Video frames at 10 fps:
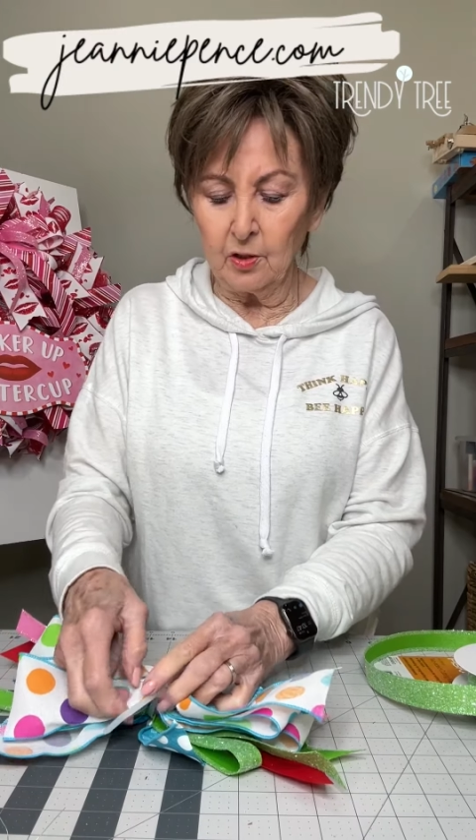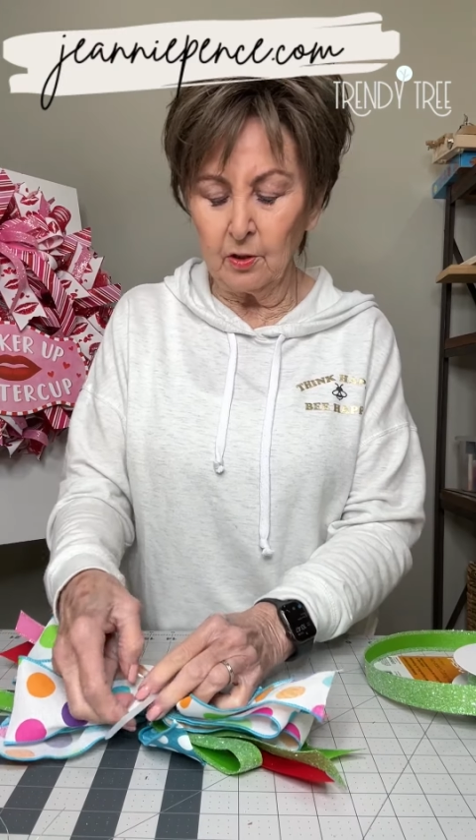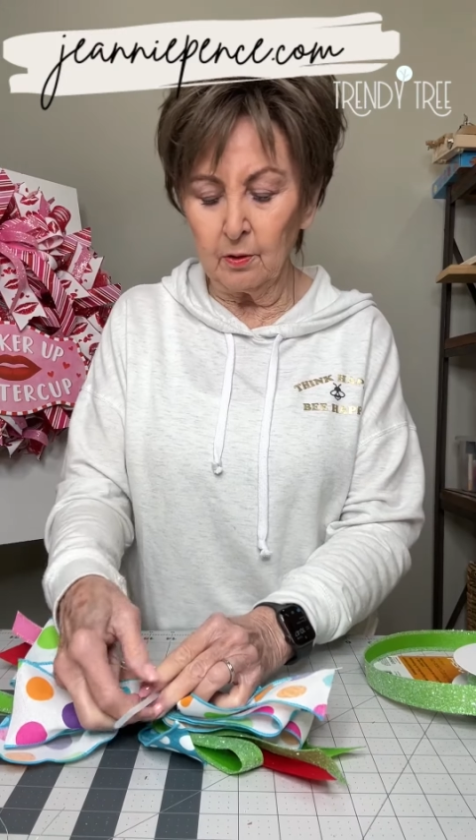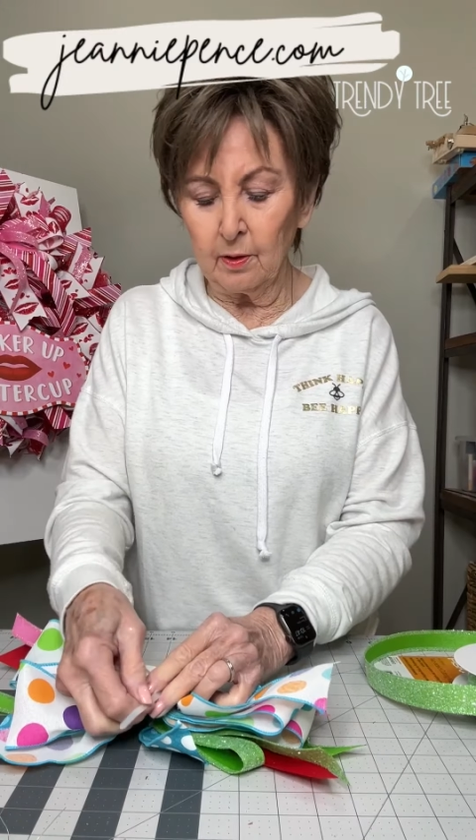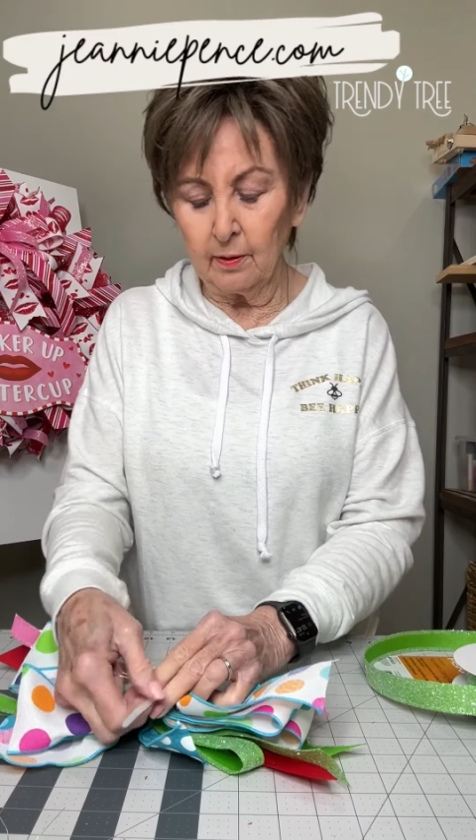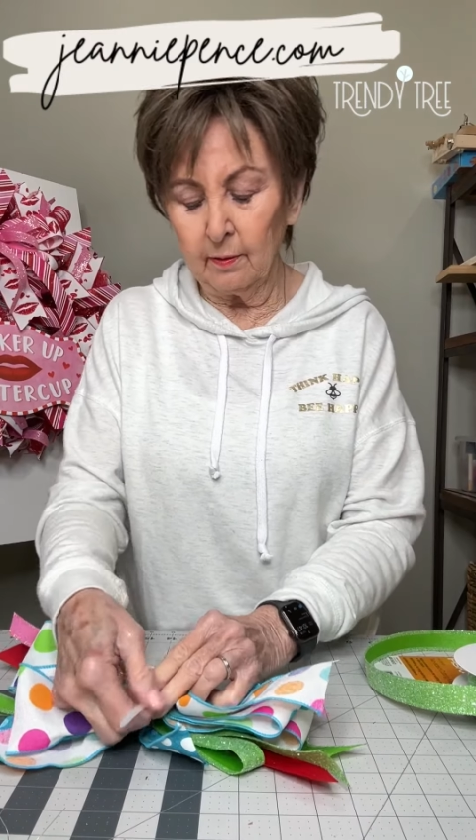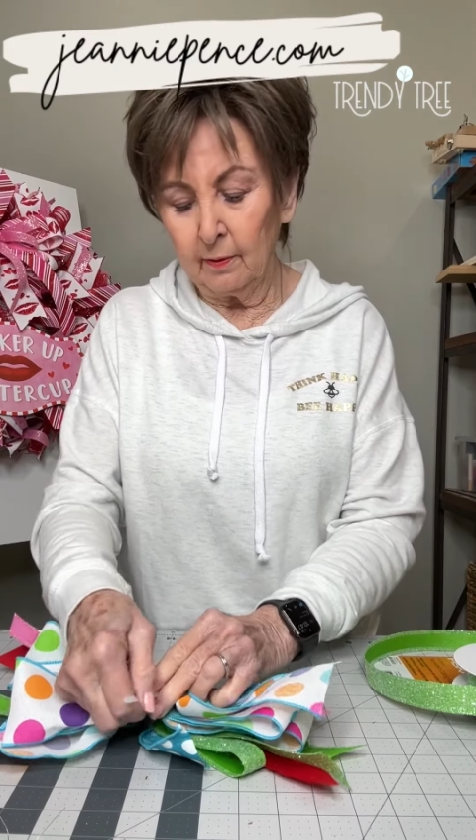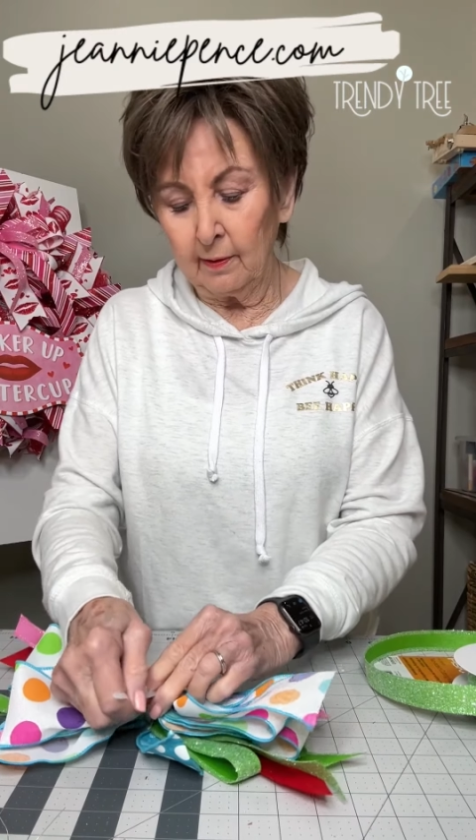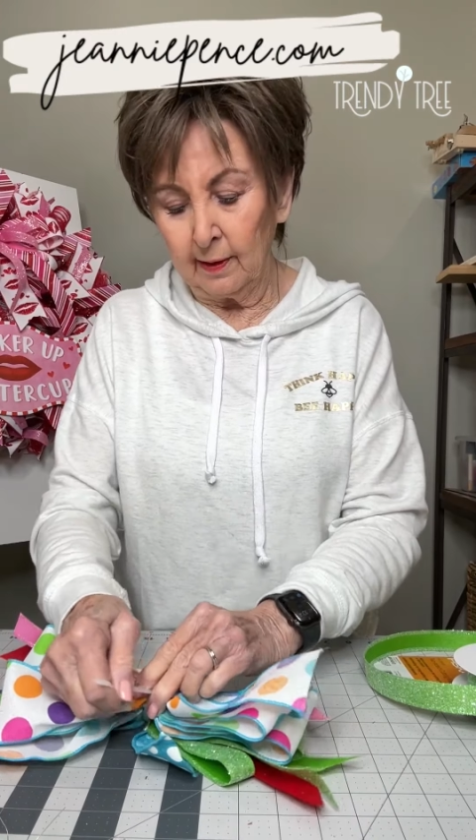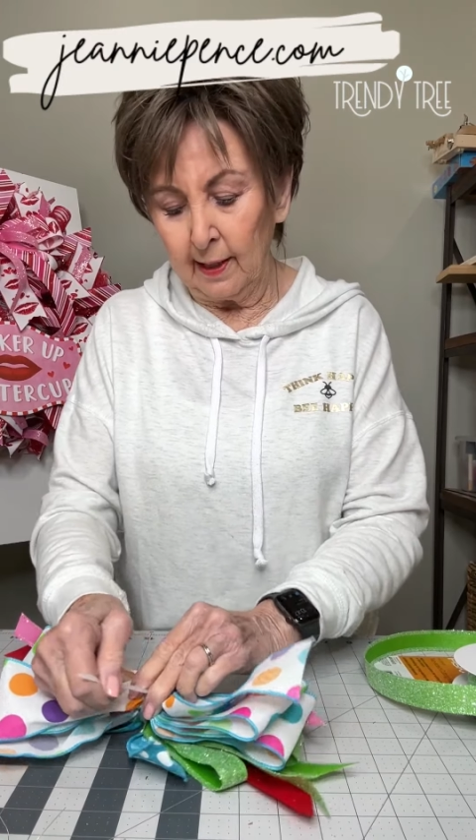to the
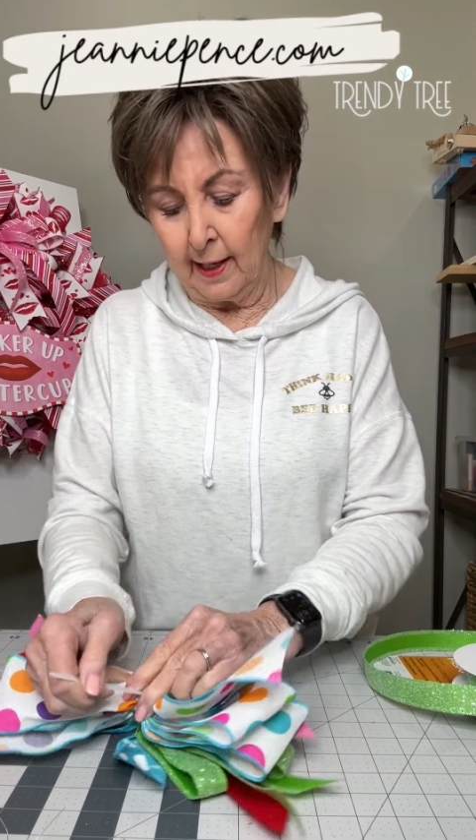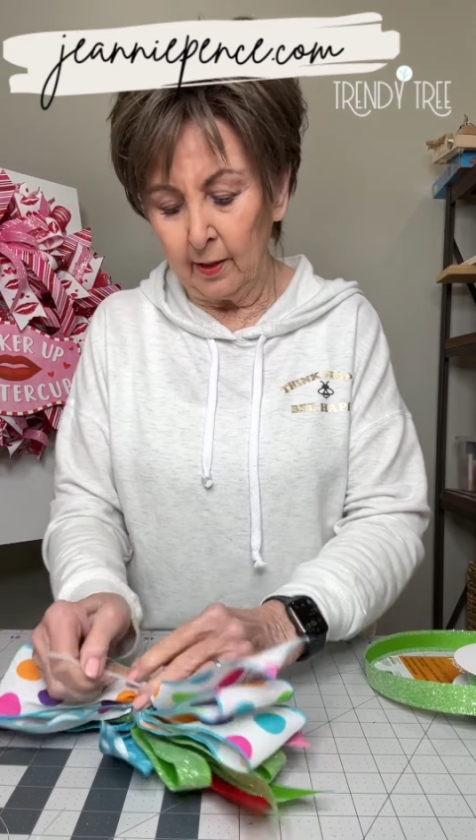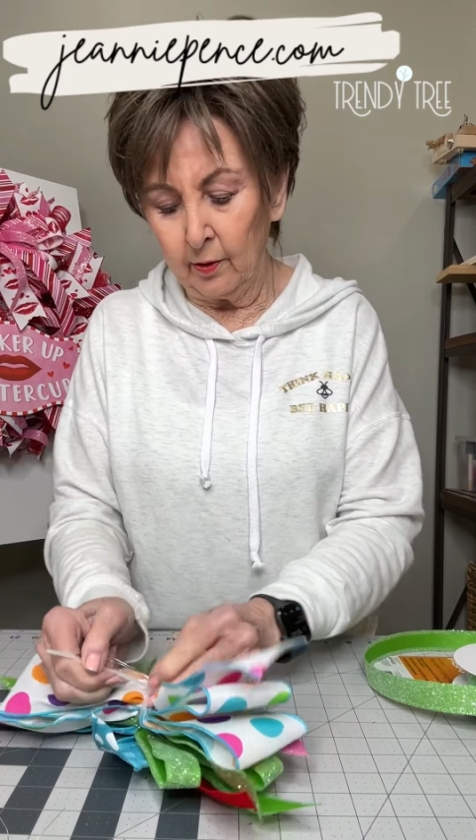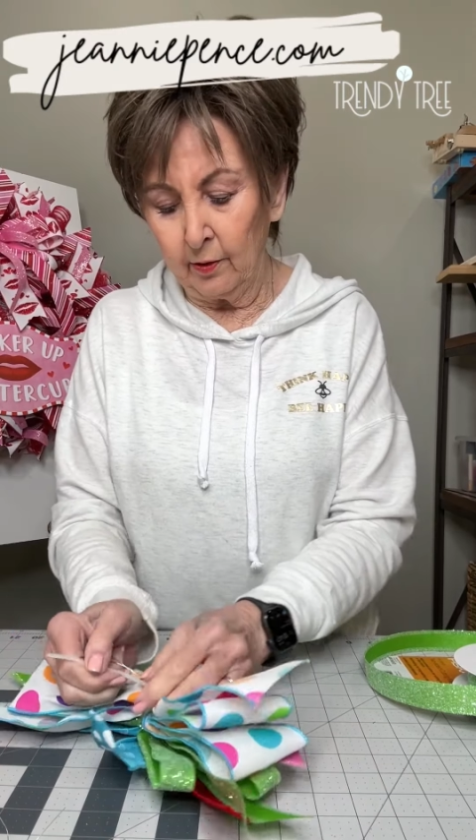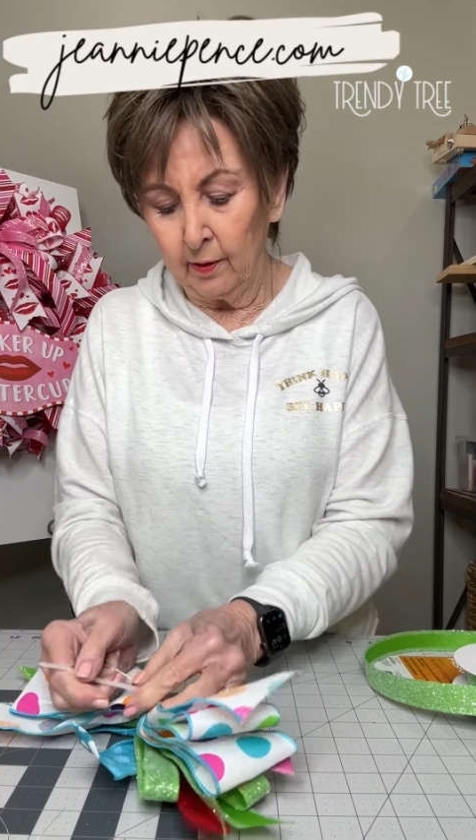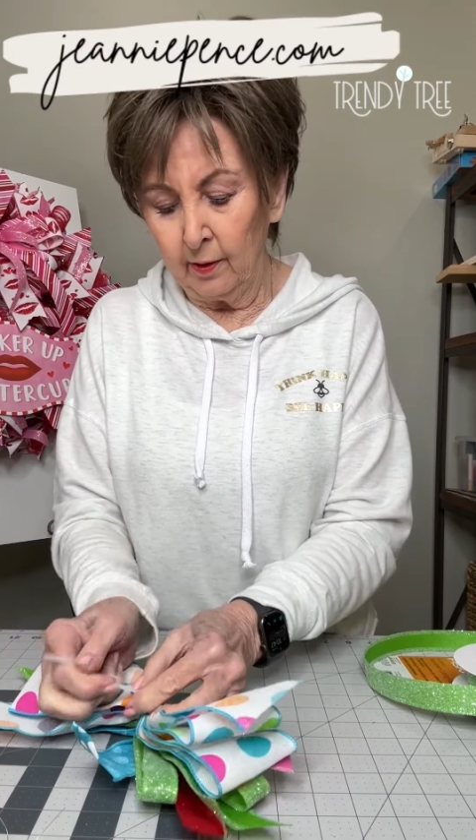lantern.